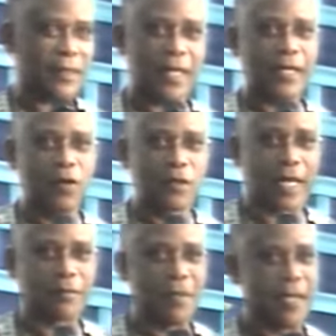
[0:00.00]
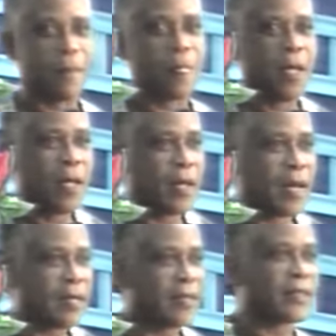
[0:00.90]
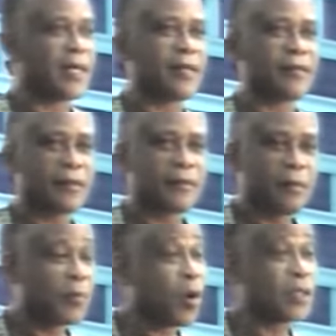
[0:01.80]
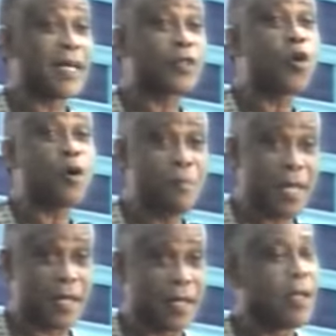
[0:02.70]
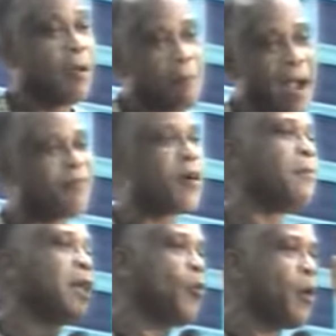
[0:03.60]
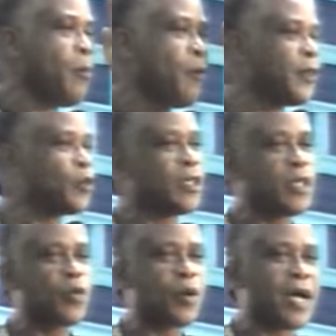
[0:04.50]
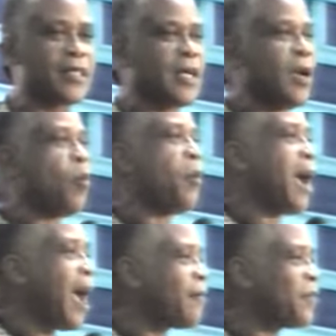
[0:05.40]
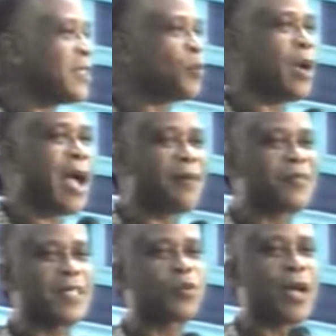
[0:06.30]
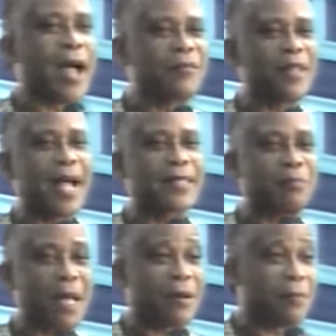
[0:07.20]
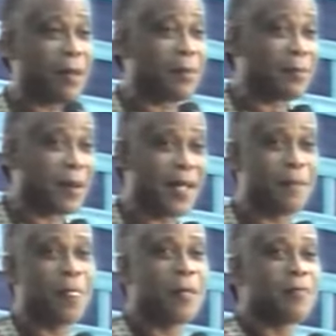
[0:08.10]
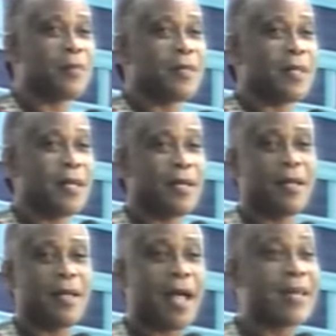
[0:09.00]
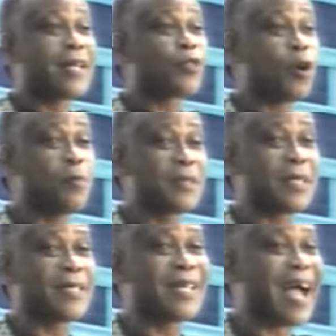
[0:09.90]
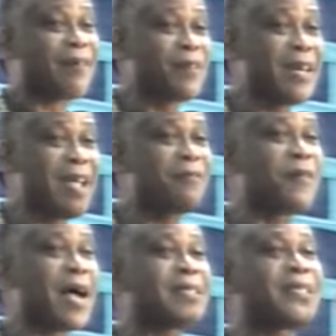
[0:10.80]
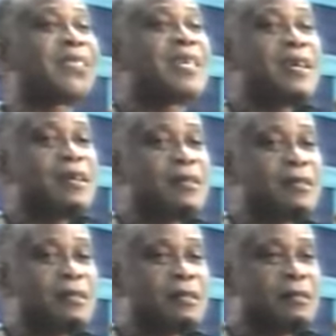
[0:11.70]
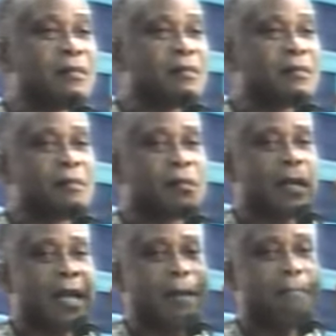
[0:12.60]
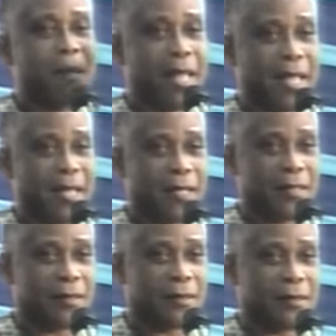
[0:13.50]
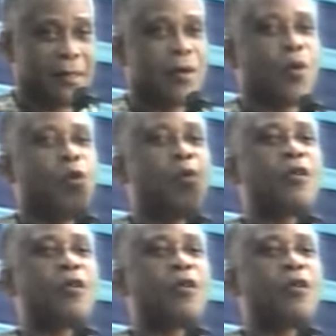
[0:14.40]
Then they looked at me. Now they said, because they told me, my family we move into the US, we have this, we have this, we have that, blah, blah, blah, blah, blah. And they told me, said, they have never seen a man who